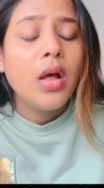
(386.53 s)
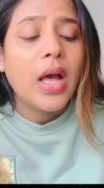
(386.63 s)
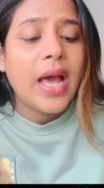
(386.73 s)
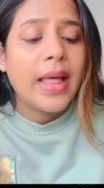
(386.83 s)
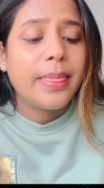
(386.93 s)

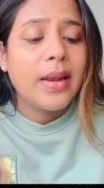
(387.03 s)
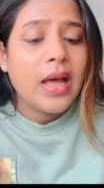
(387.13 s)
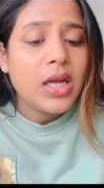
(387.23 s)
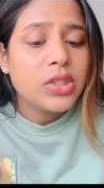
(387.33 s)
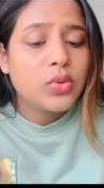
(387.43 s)
And the
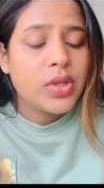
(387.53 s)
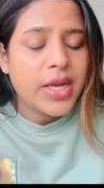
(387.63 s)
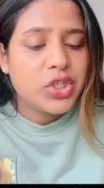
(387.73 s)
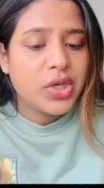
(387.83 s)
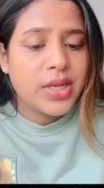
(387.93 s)
last
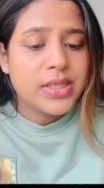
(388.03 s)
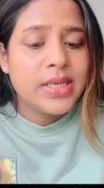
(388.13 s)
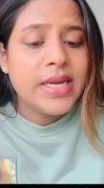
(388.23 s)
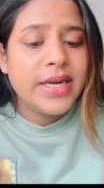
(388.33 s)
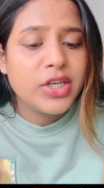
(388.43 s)
section is
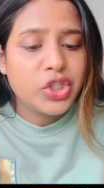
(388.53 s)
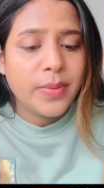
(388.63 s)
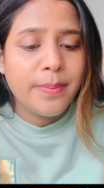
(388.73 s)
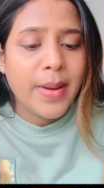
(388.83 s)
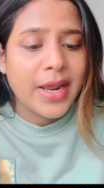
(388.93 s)

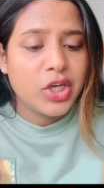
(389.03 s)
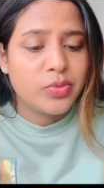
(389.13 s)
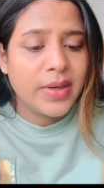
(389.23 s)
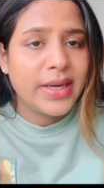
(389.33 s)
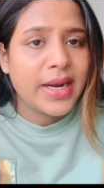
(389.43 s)
leadership,
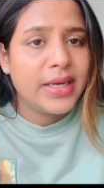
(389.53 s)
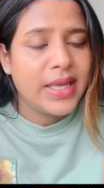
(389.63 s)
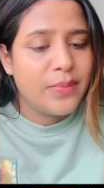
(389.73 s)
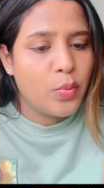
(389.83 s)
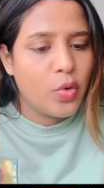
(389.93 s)
management, and
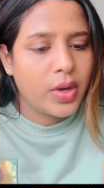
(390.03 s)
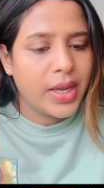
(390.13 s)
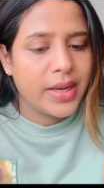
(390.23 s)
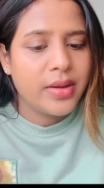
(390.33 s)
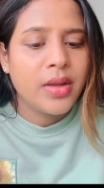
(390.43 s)
team
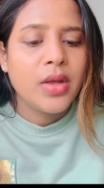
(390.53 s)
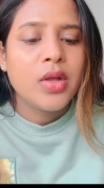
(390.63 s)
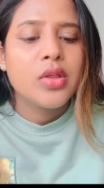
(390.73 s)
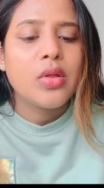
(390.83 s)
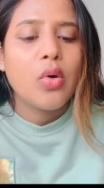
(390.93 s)
working.
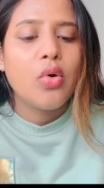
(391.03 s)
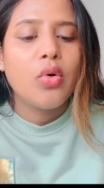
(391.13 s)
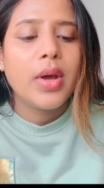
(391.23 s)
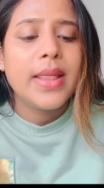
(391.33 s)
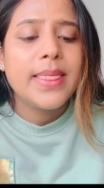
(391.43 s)

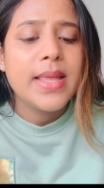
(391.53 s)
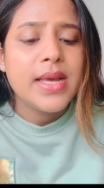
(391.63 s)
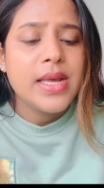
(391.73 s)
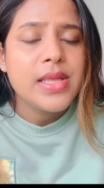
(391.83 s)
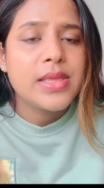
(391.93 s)
So in
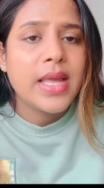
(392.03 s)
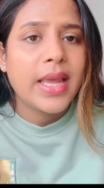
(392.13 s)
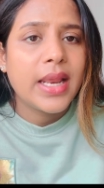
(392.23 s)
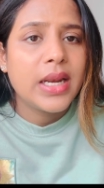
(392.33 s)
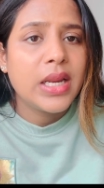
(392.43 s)
this, they
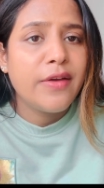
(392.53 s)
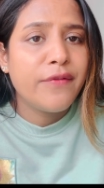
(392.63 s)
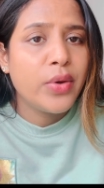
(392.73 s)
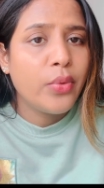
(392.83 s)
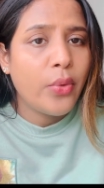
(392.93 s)
can give
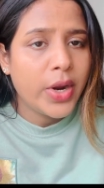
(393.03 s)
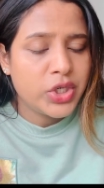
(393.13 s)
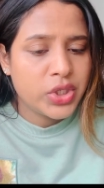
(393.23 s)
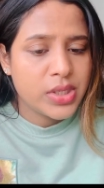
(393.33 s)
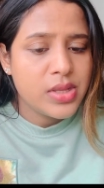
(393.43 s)
you
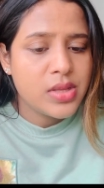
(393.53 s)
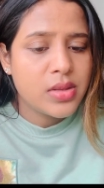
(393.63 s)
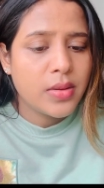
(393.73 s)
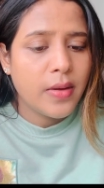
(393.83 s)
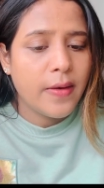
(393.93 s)

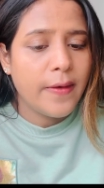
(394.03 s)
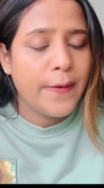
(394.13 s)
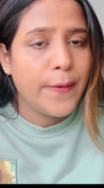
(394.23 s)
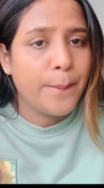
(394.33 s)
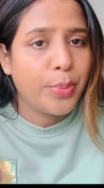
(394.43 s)
questions
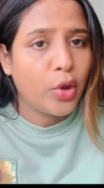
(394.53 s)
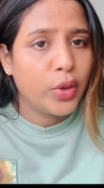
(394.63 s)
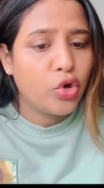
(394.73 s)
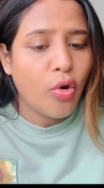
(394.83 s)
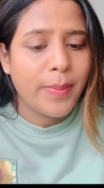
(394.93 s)
on
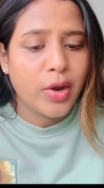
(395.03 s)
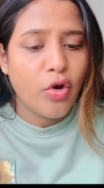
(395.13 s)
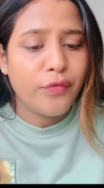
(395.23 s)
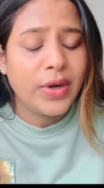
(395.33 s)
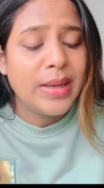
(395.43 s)
the topic
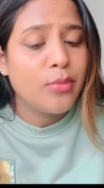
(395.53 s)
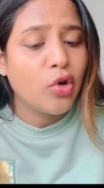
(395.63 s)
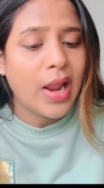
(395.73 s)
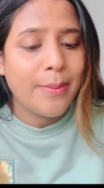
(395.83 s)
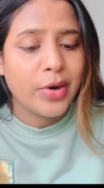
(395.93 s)
of team
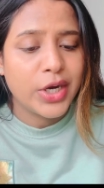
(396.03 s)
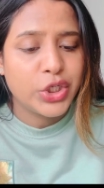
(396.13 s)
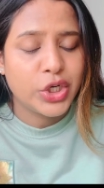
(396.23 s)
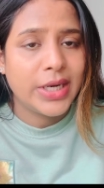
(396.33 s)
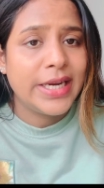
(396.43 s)

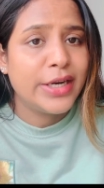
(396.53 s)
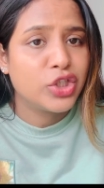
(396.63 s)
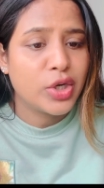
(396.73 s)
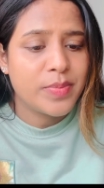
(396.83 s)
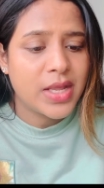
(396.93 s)
collaboration,
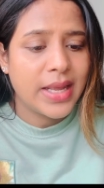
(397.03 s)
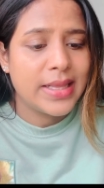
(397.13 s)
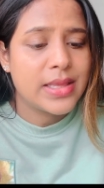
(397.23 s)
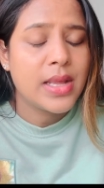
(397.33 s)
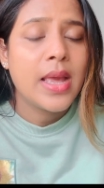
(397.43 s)
leadership skills,